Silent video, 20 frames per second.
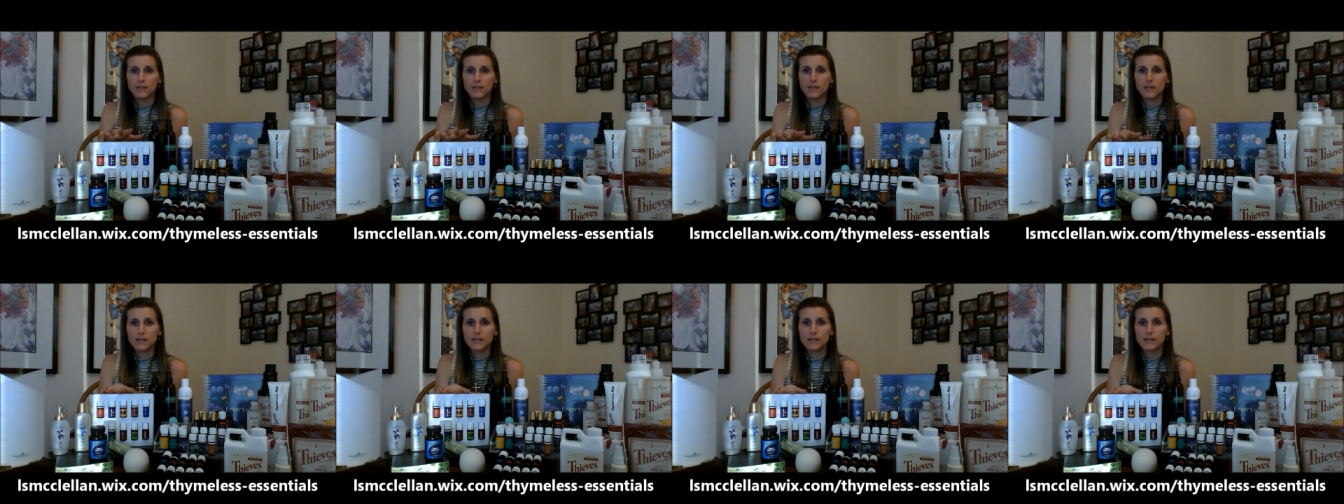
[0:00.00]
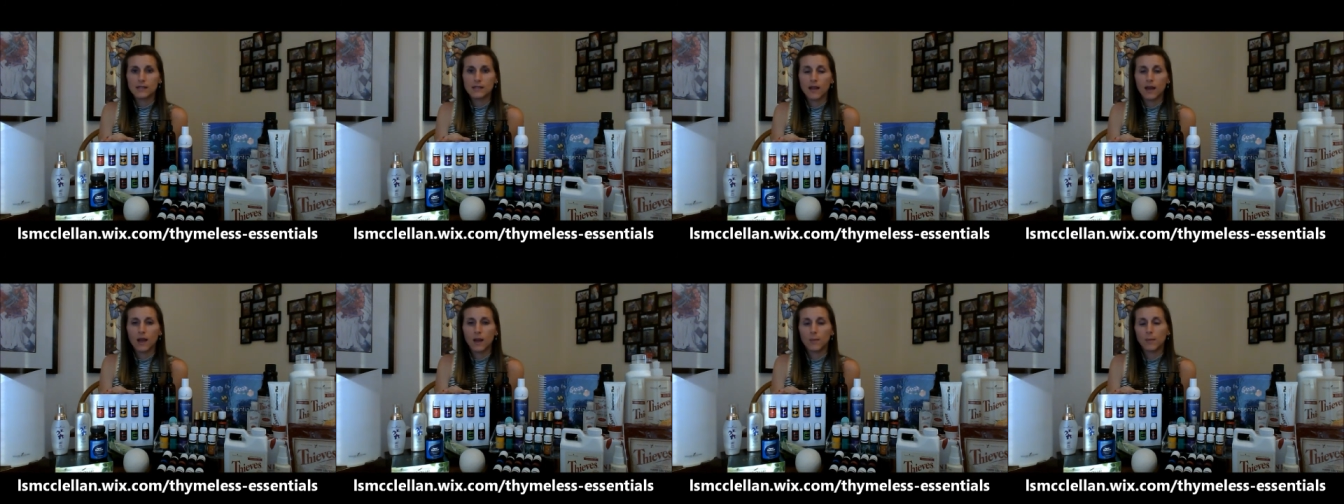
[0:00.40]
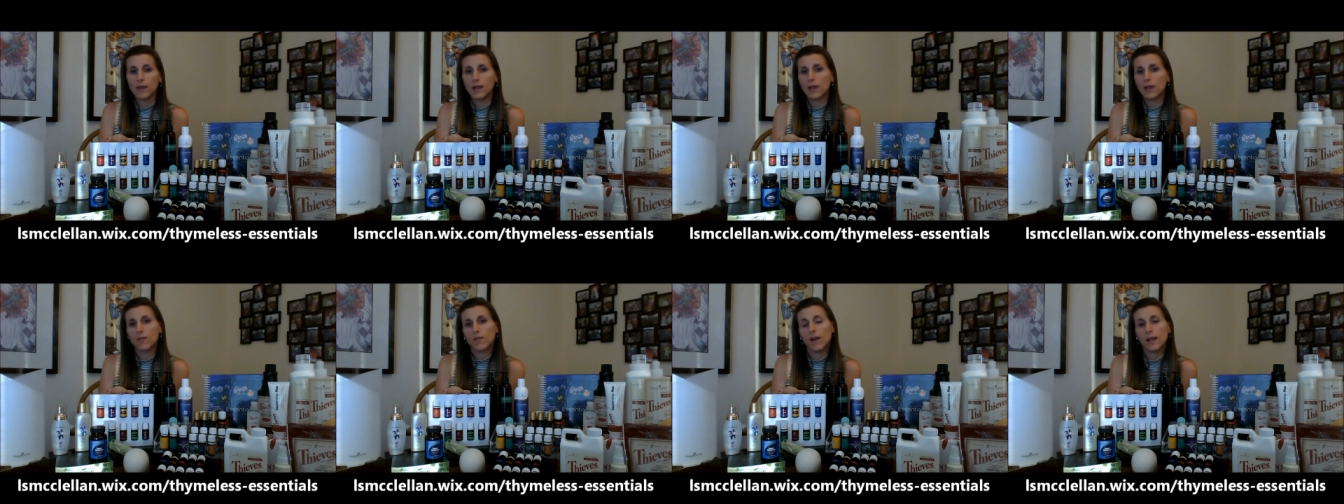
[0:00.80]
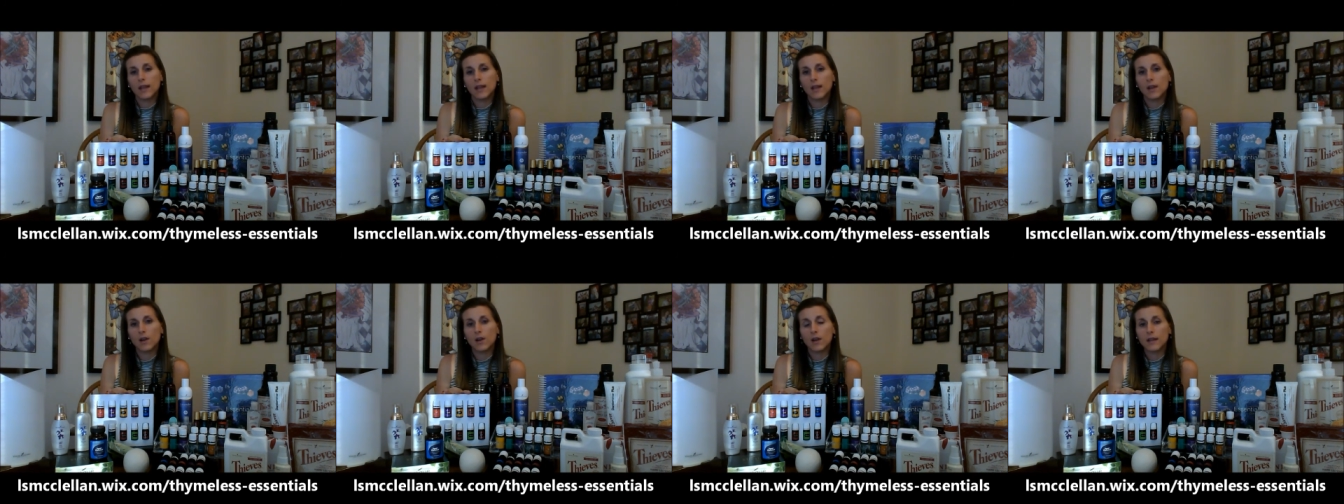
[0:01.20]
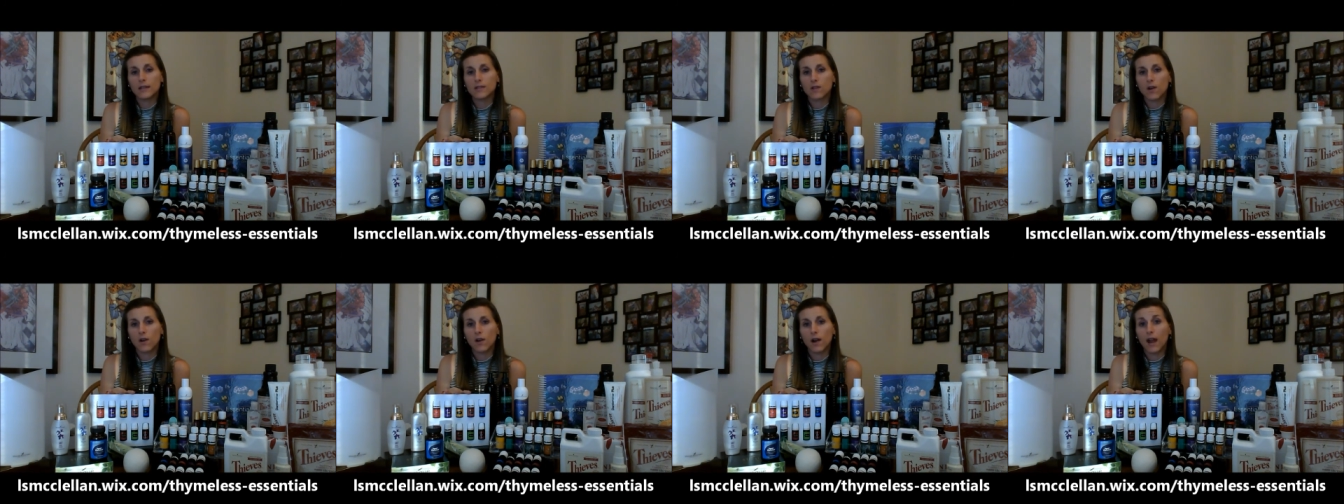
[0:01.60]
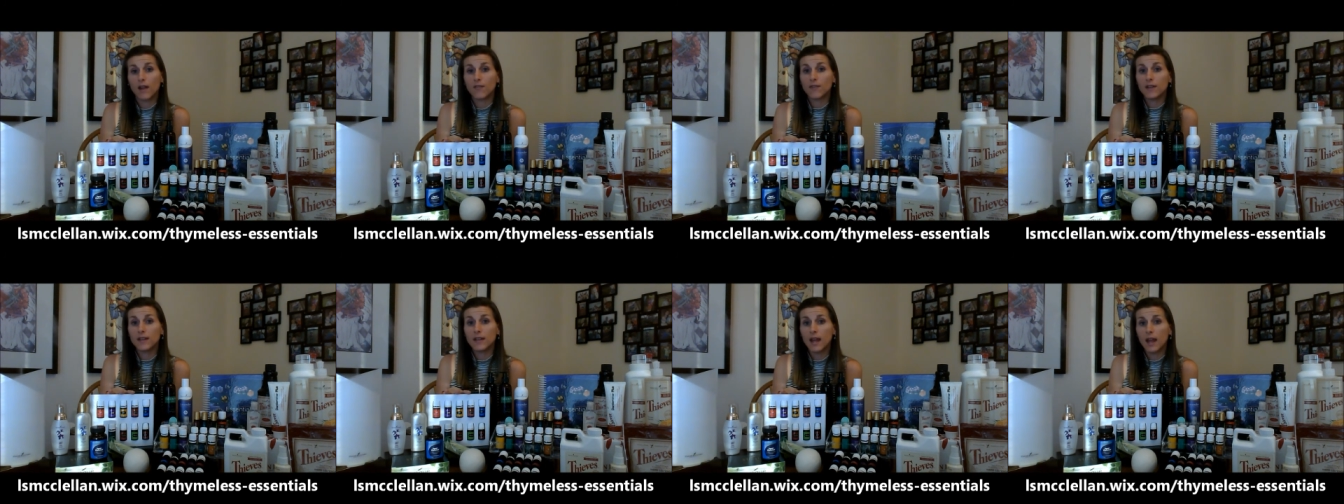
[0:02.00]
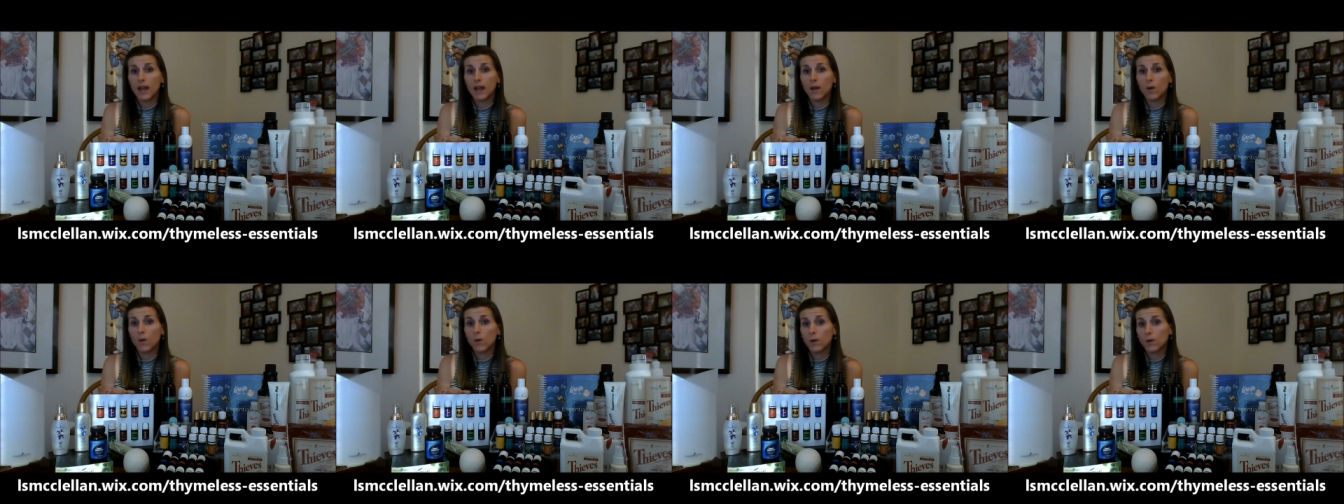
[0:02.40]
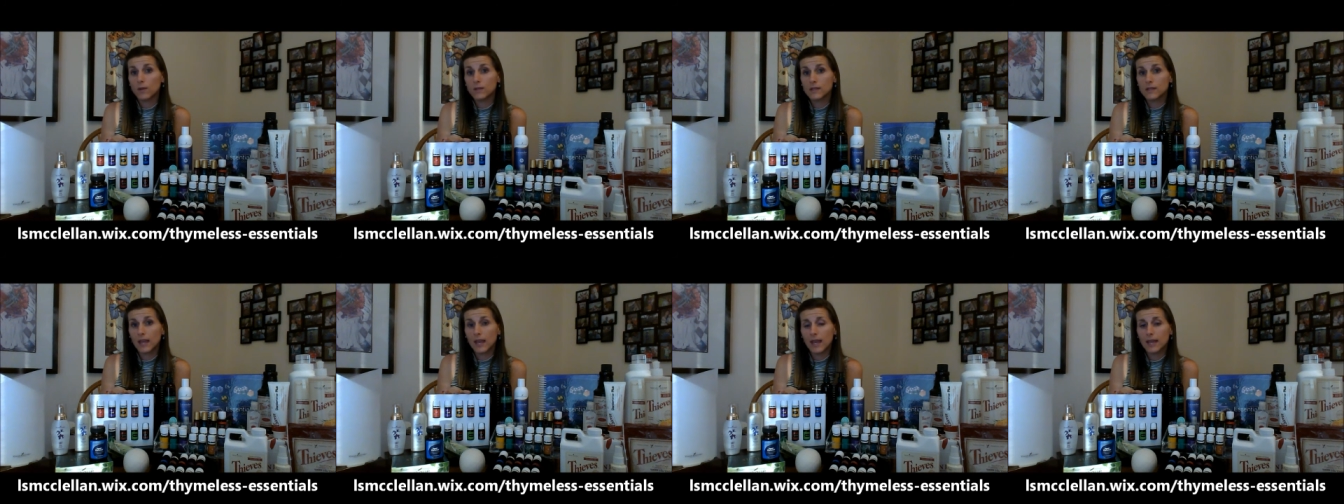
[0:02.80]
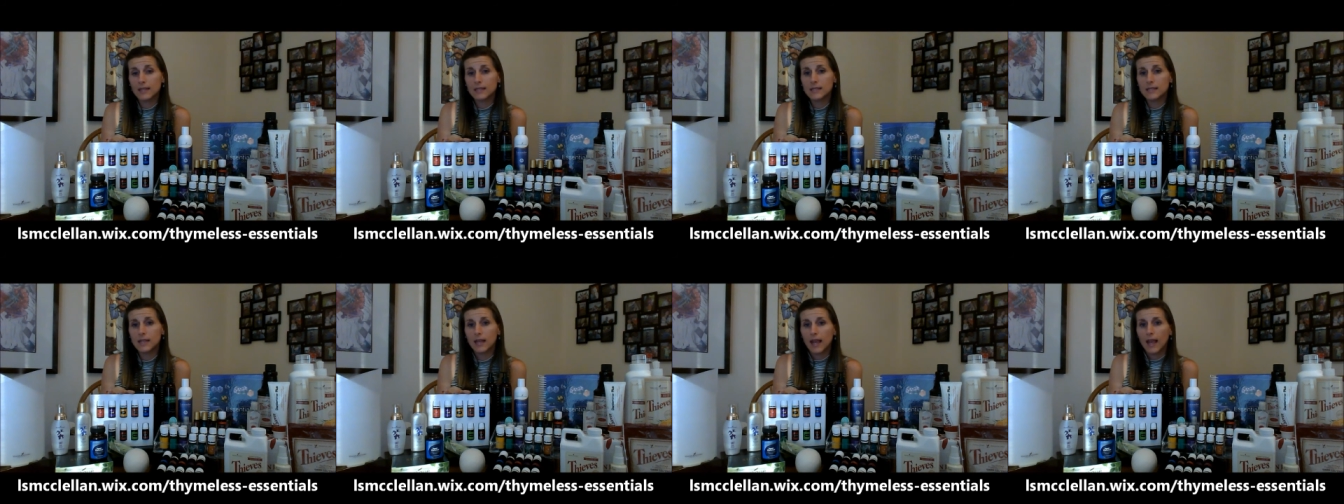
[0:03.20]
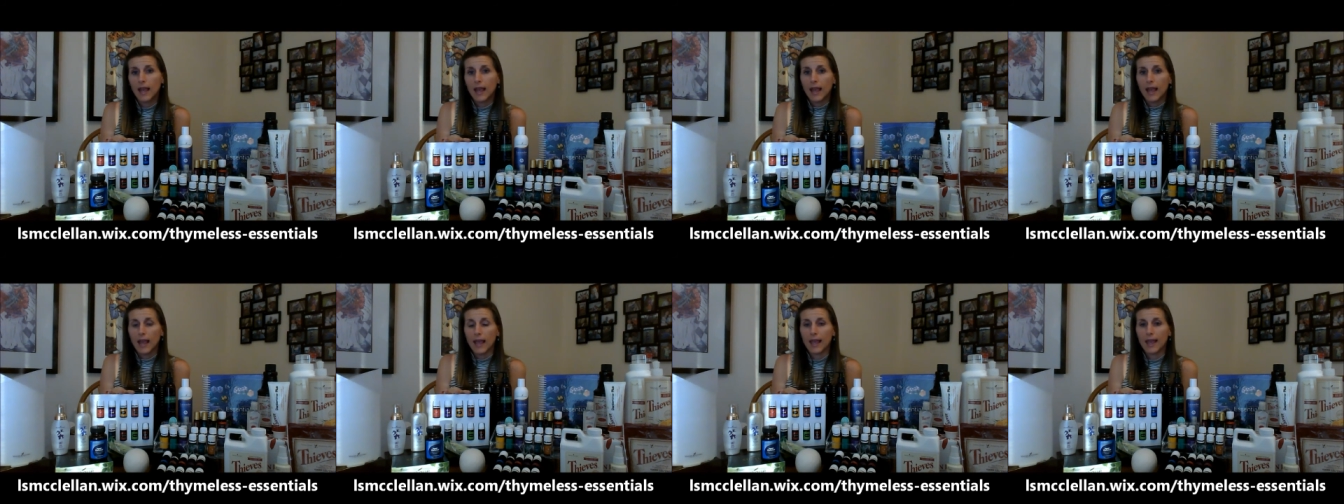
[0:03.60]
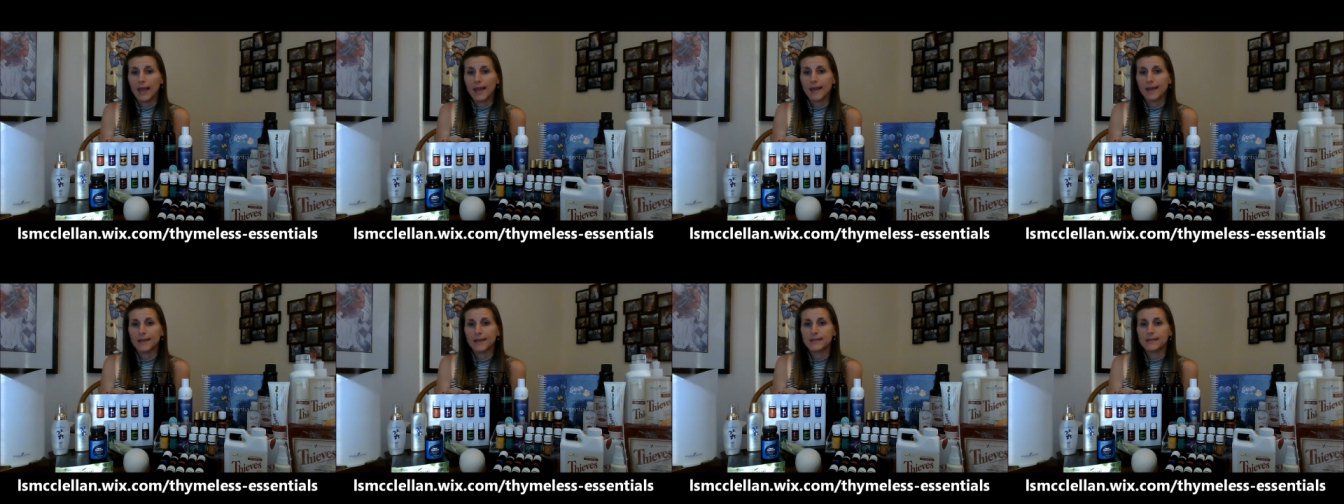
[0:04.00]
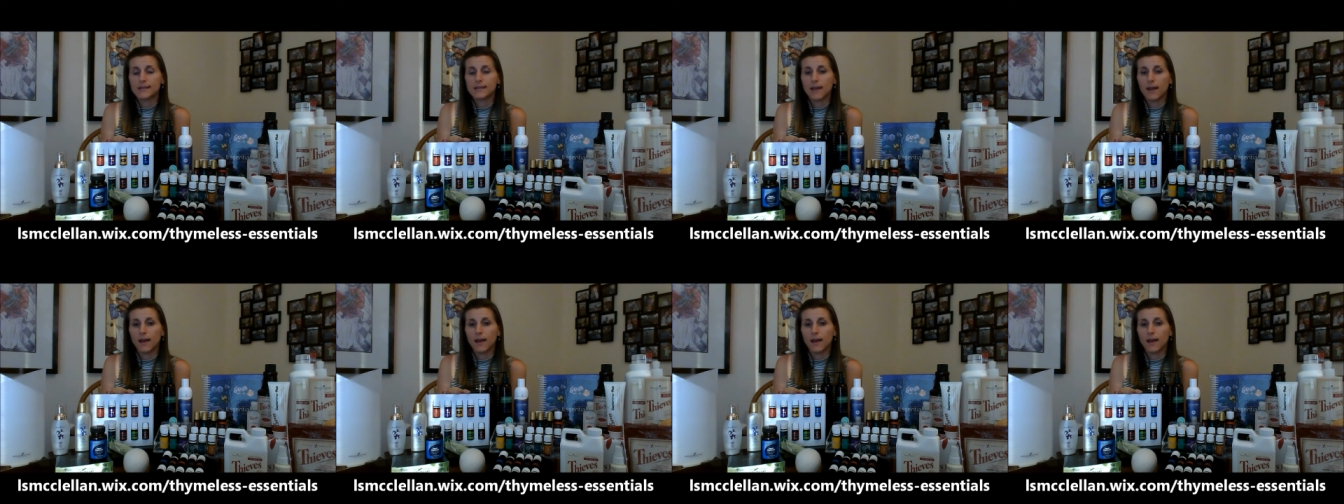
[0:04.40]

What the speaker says: This kit right here is our Everyday Oils kit, and